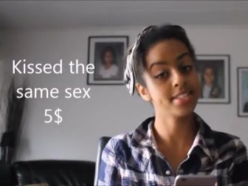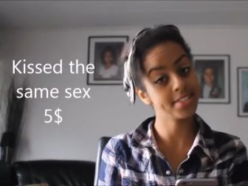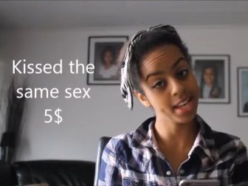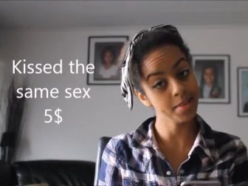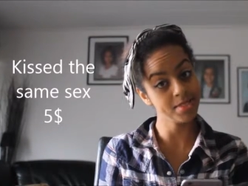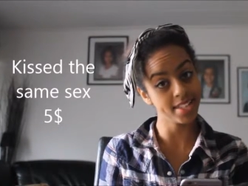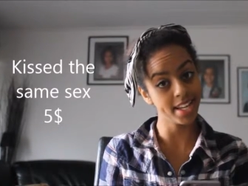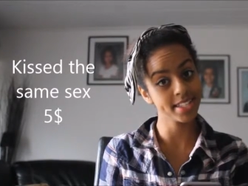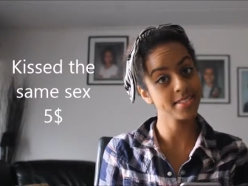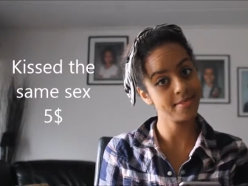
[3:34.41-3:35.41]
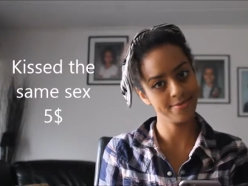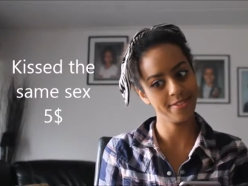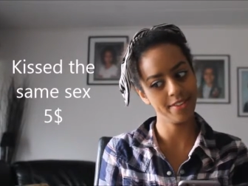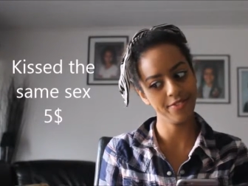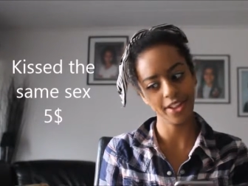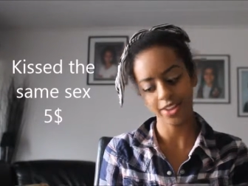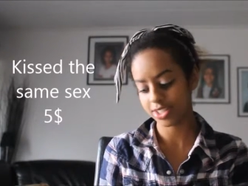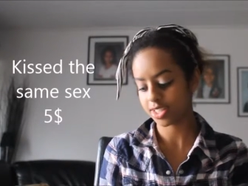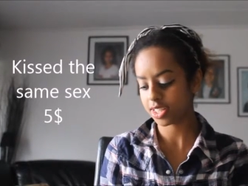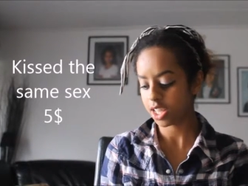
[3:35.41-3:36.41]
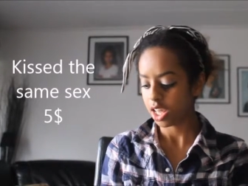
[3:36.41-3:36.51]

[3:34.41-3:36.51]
the same sex, five dollars.